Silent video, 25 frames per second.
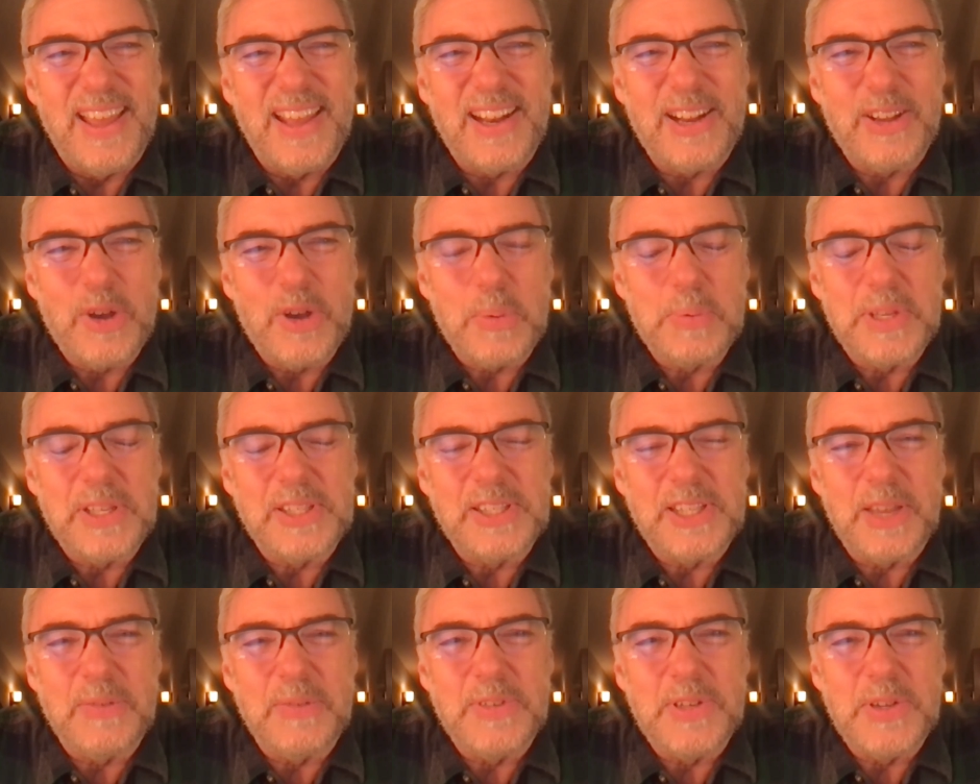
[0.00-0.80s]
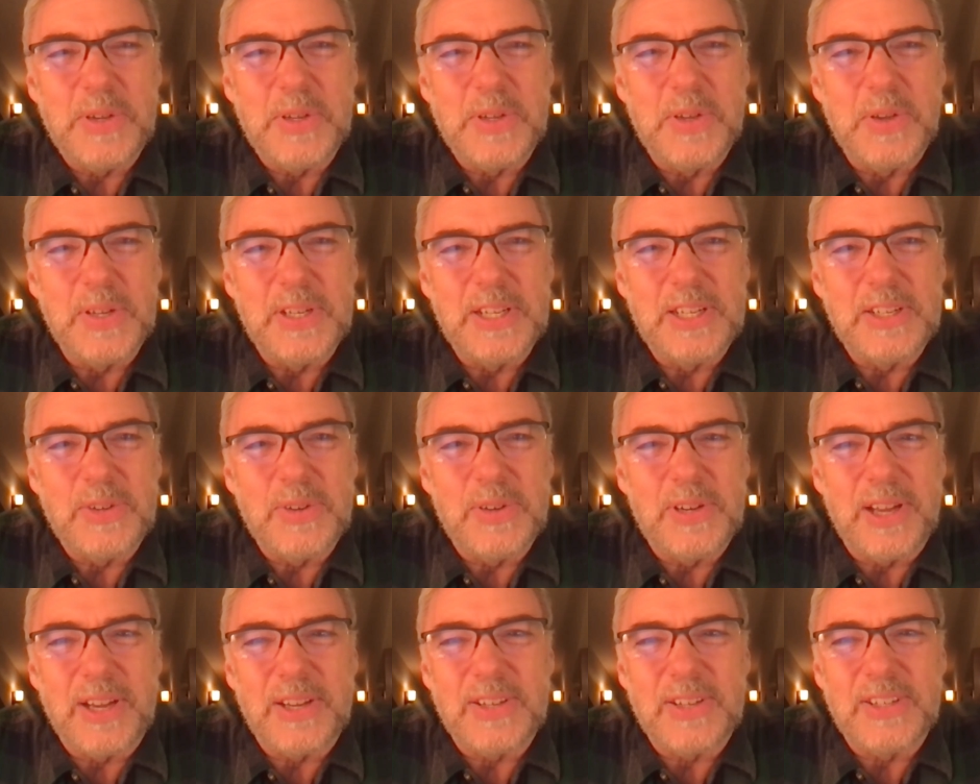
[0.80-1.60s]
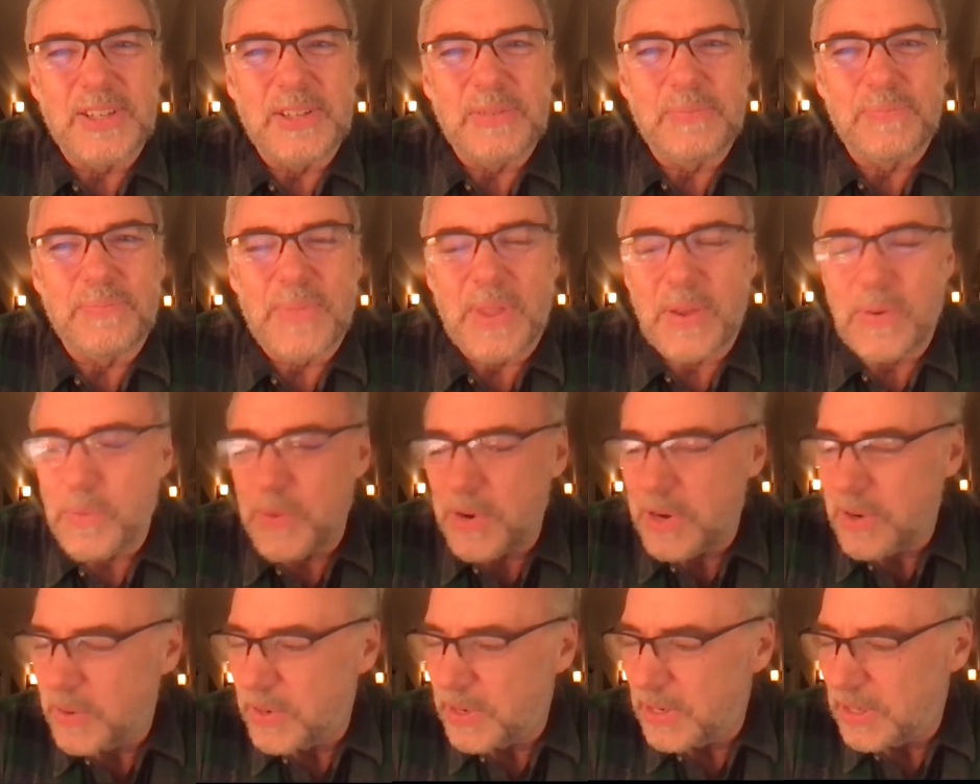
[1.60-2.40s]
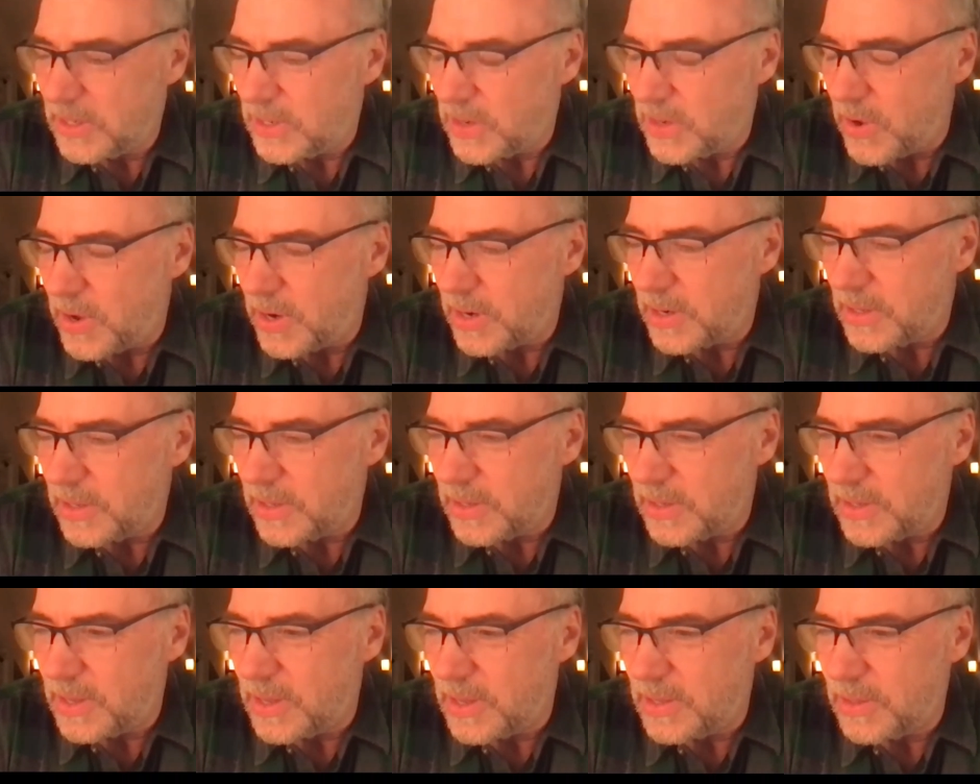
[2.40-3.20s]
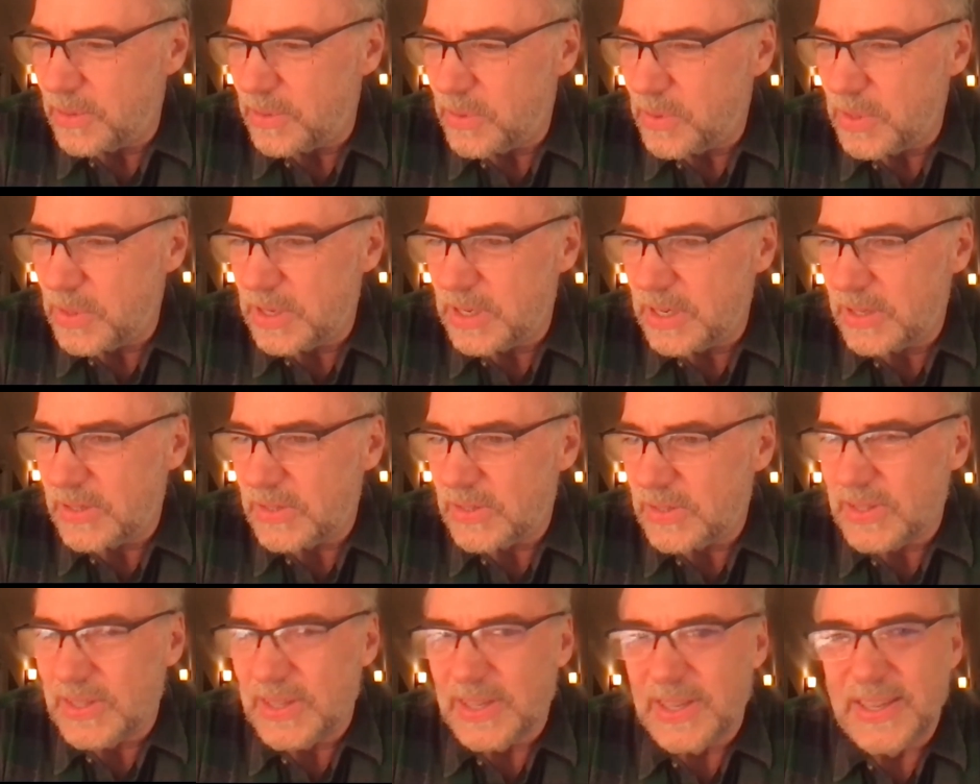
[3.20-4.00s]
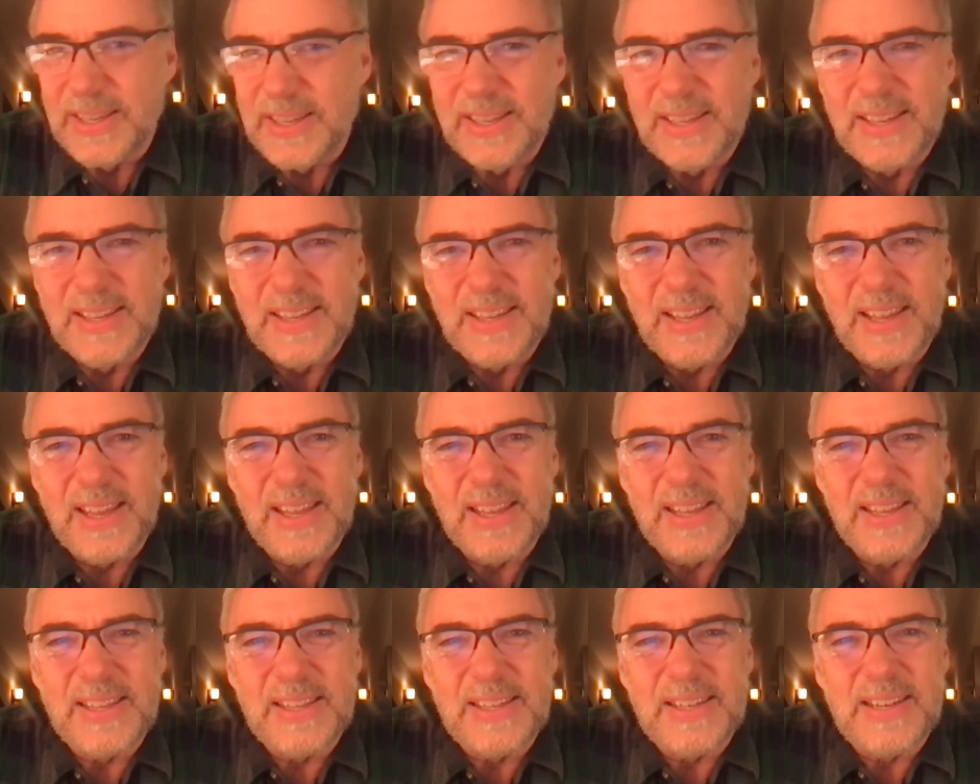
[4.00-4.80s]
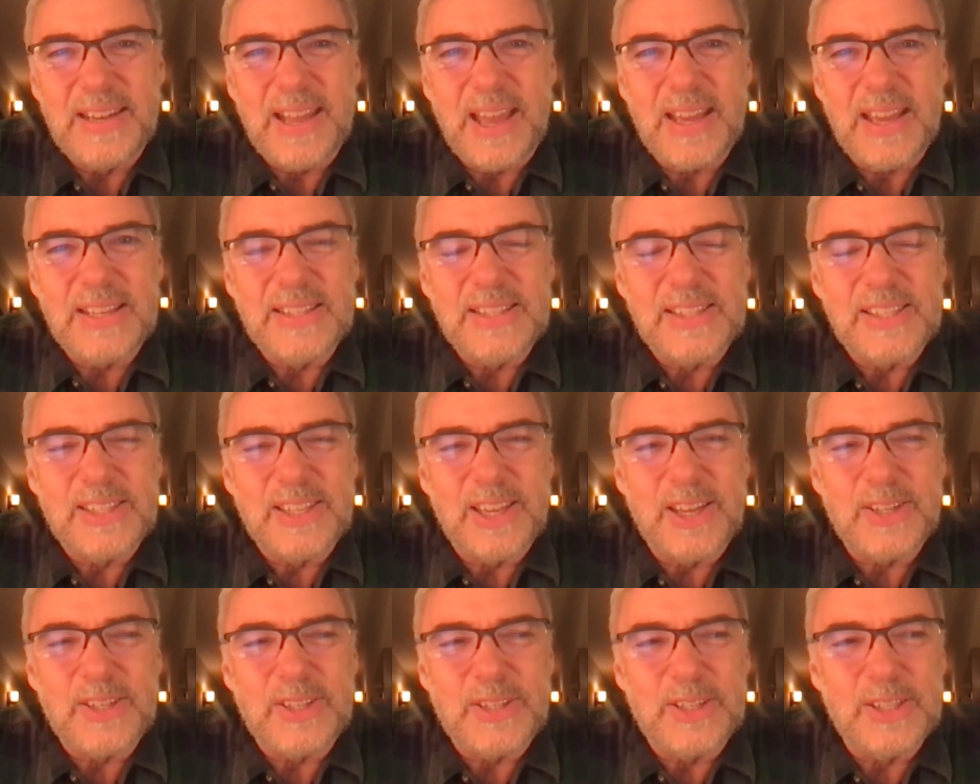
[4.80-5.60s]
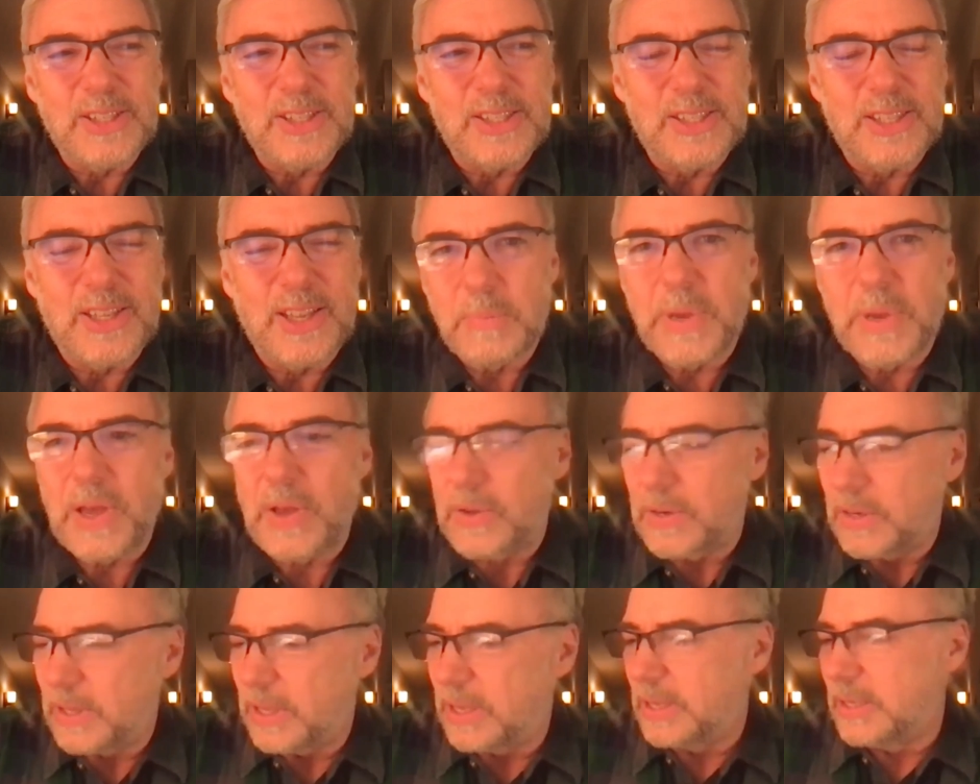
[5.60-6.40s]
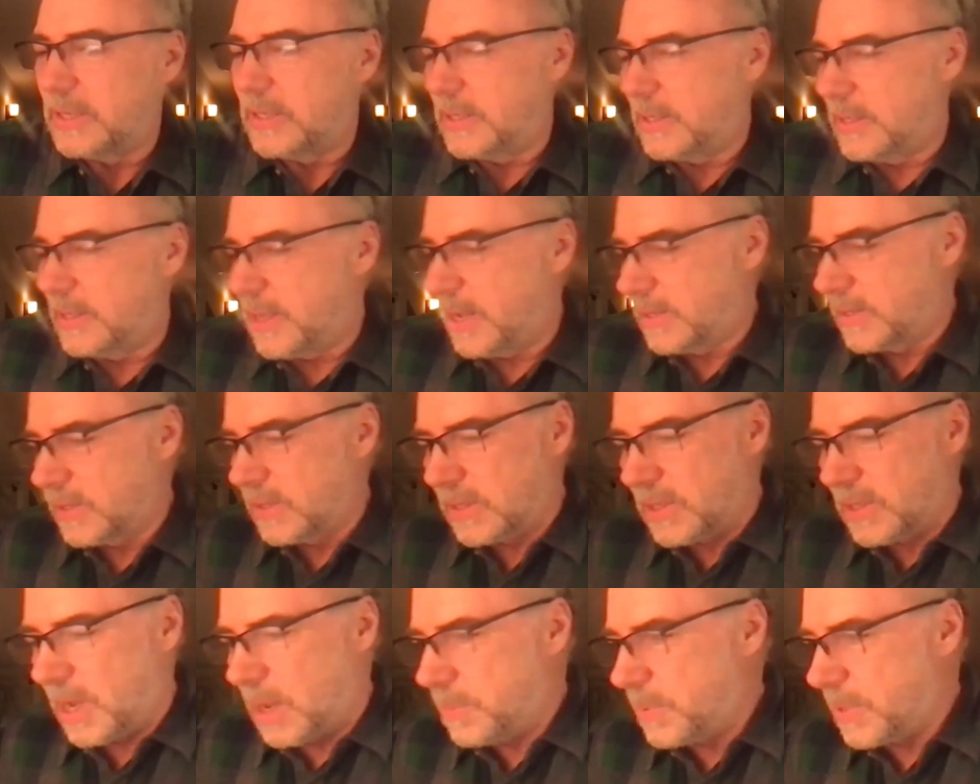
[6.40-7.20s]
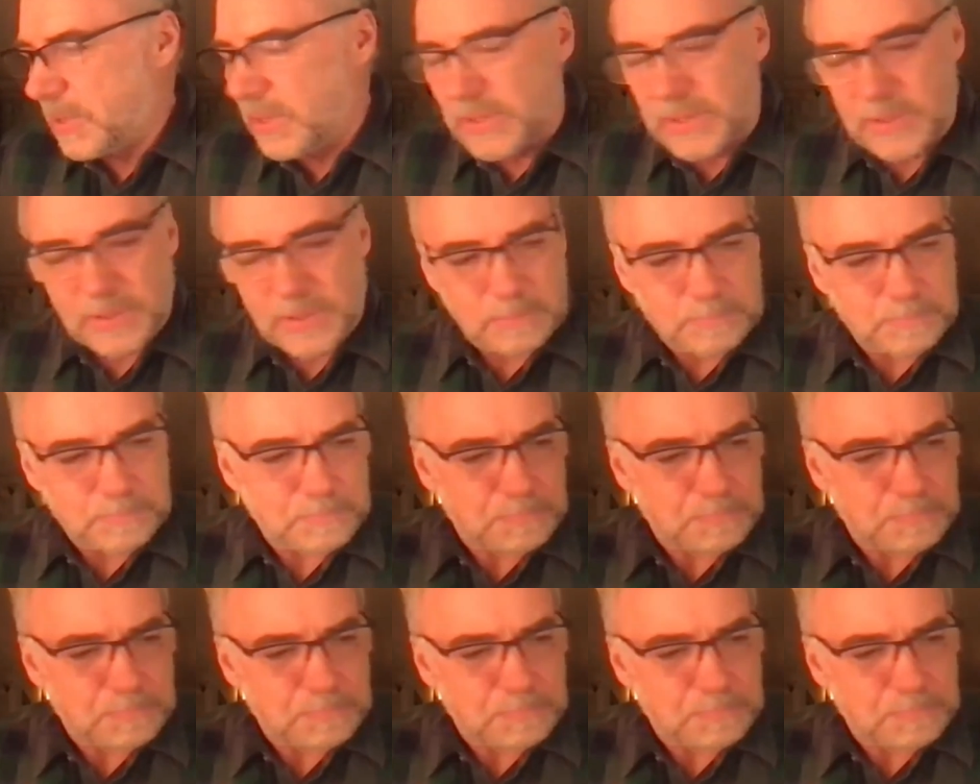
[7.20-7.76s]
And I hope that's given you a good introduction. We're going to talk uh, through the next uh, nine sessions about uh, lots of topics